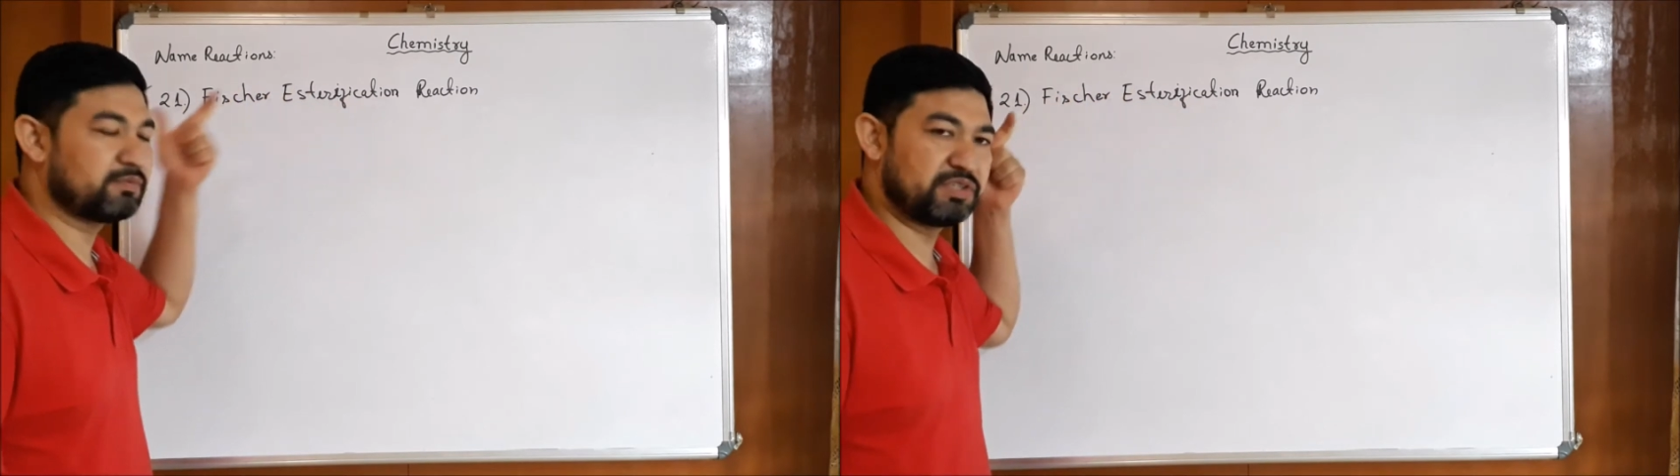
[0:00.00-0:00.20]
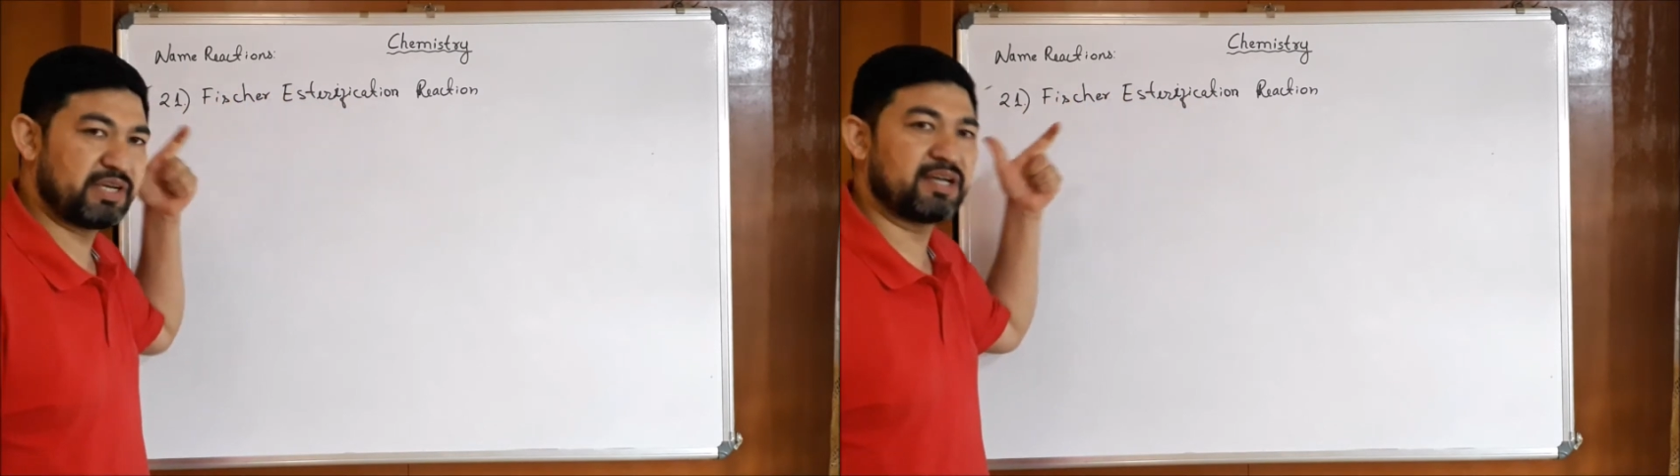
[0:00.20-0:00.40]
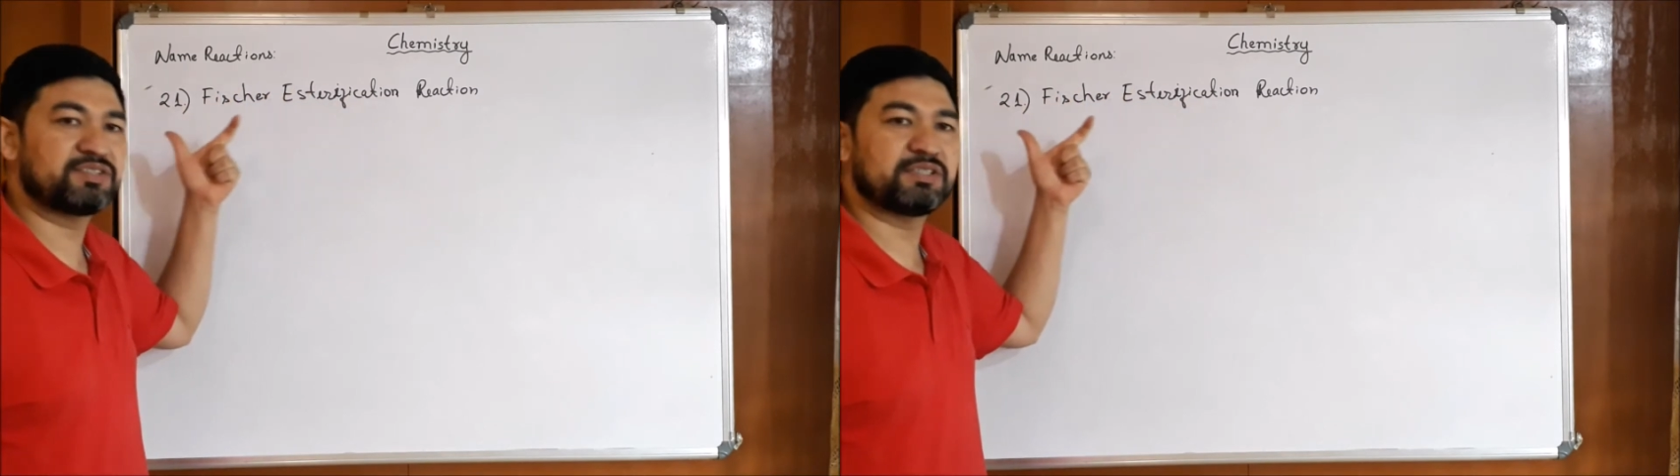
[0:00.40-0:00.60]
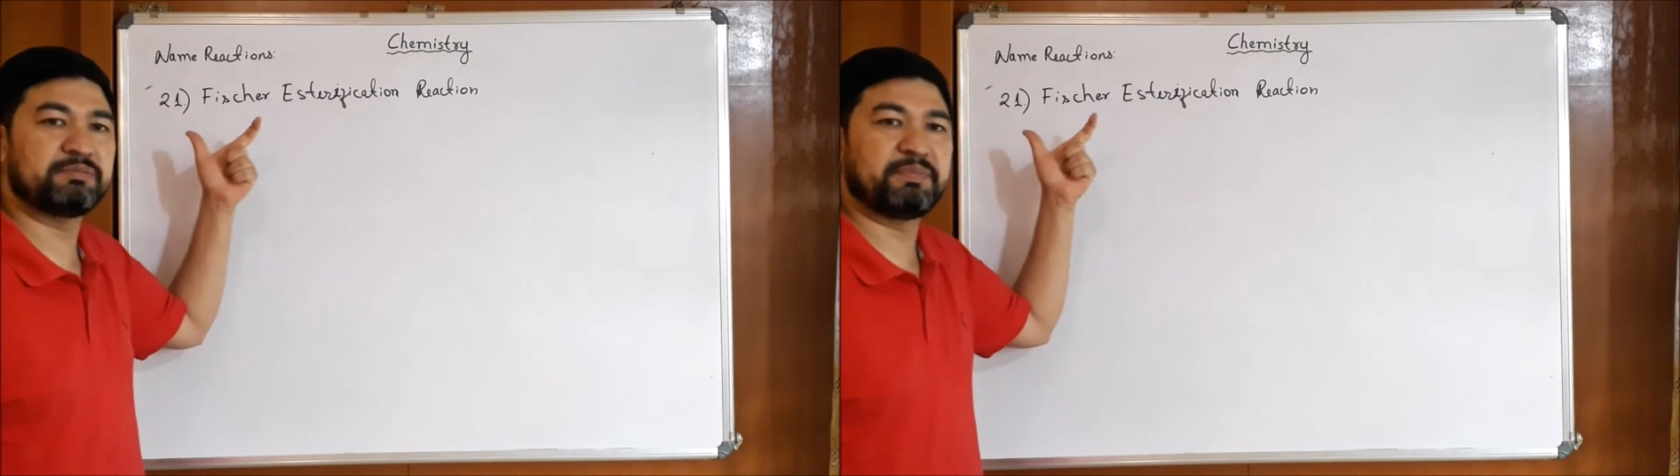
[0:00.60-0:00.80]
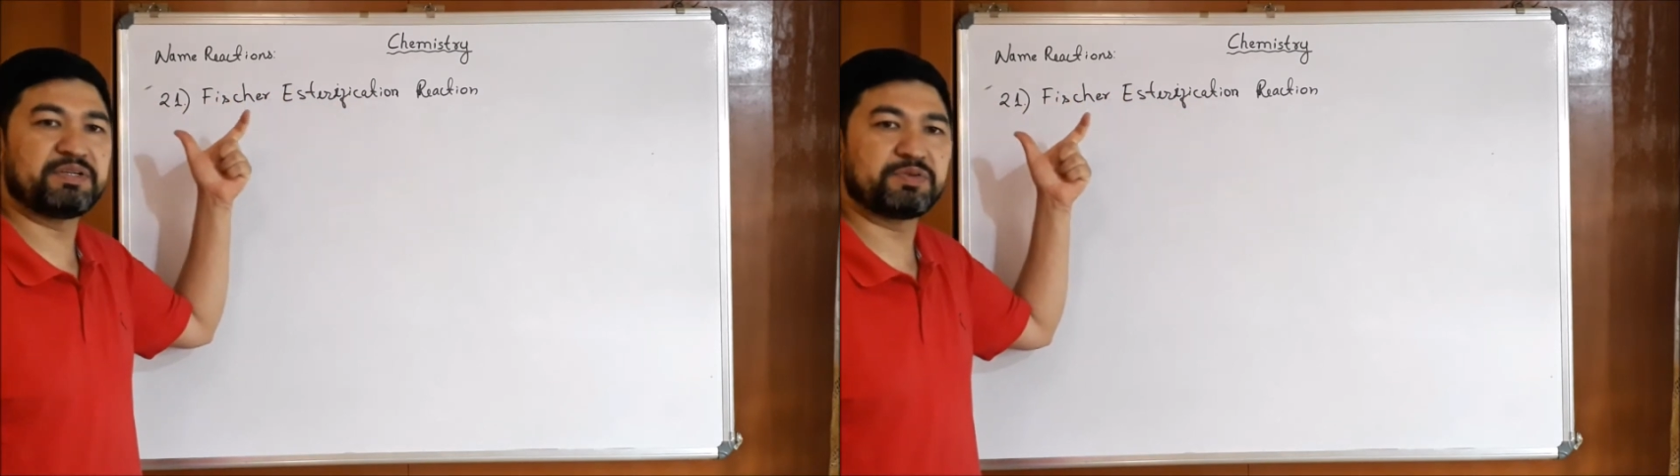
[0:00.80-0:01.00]
the
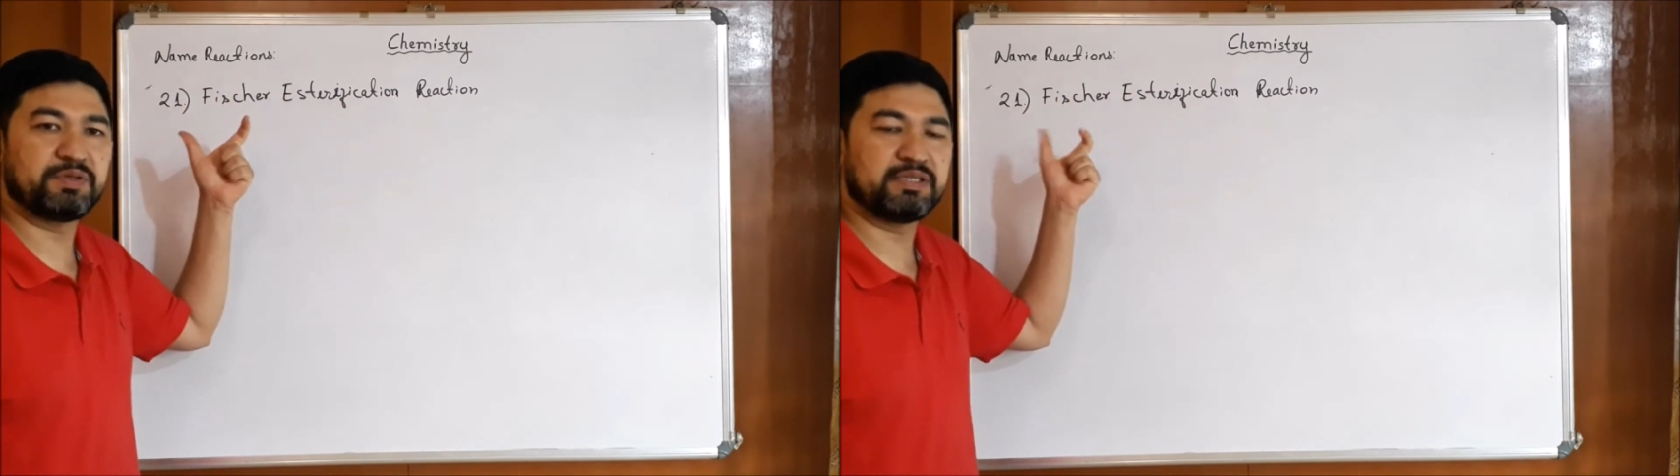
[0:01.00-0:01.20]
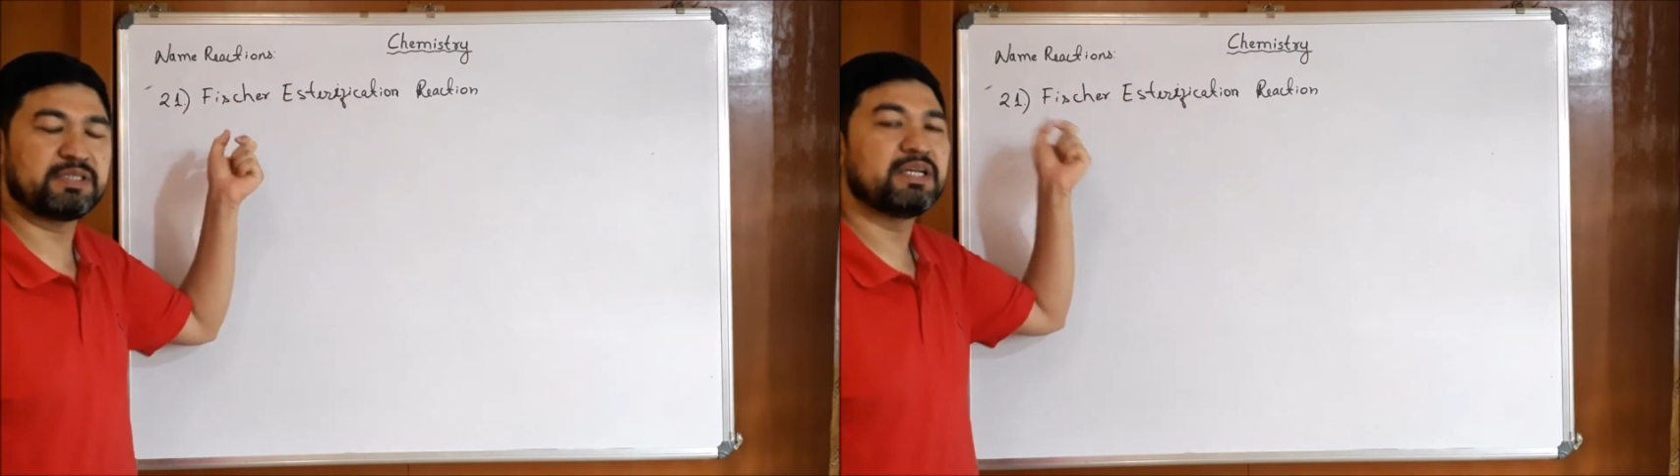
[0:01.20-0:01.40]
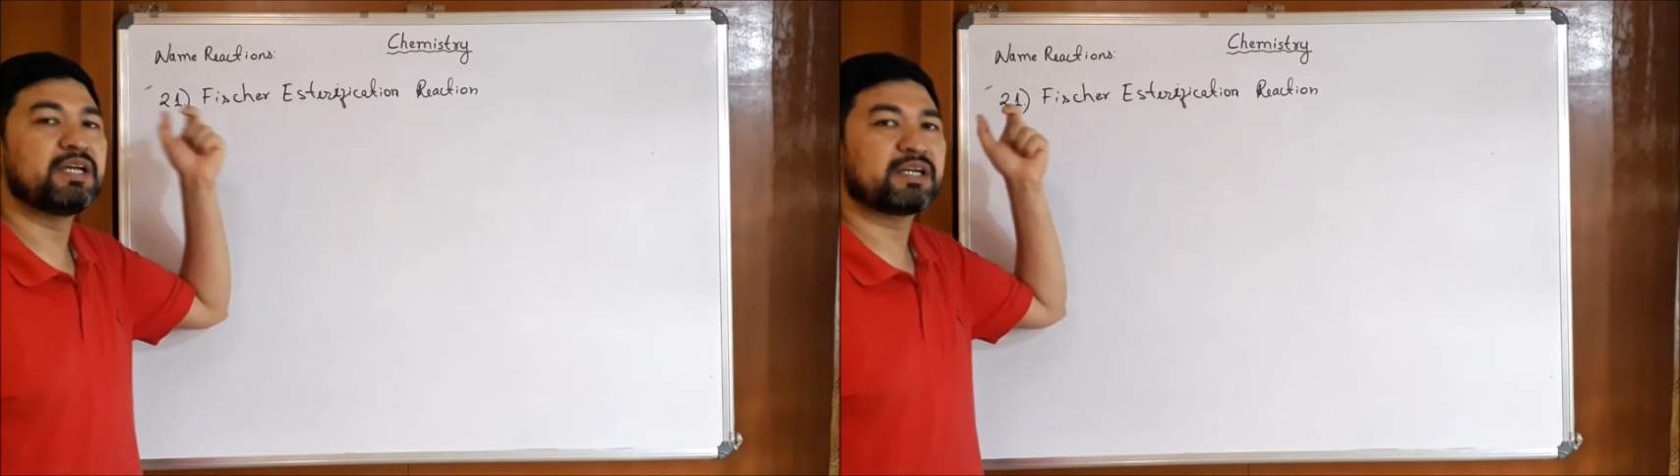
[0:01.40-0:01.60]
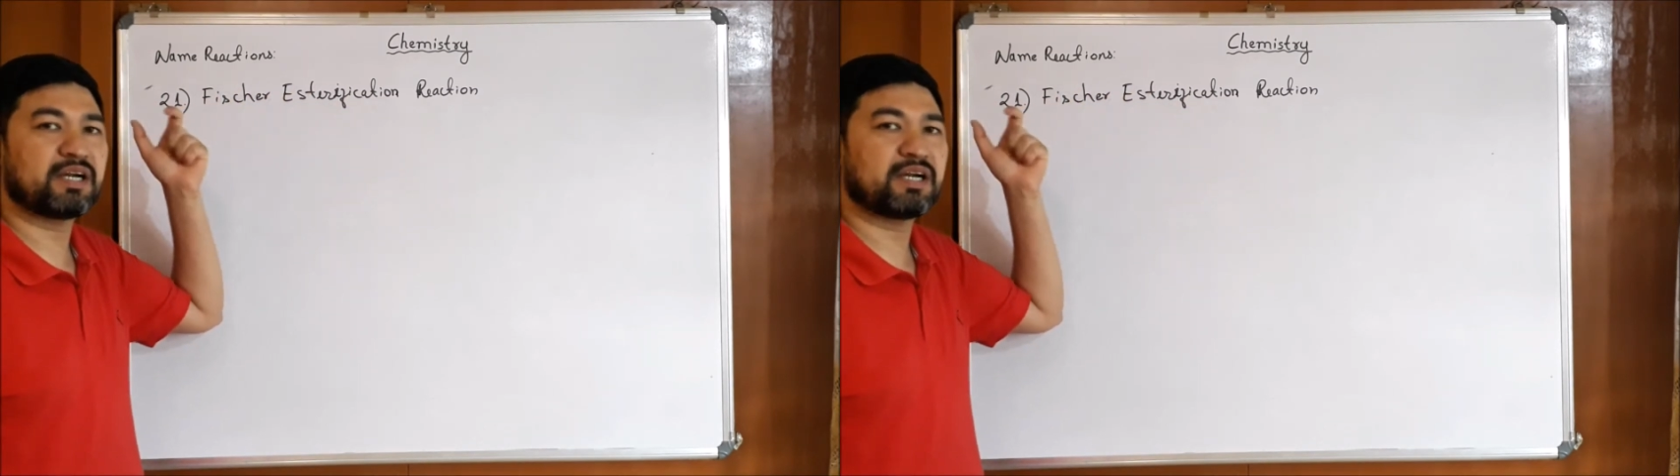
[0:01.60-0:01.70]
reaction between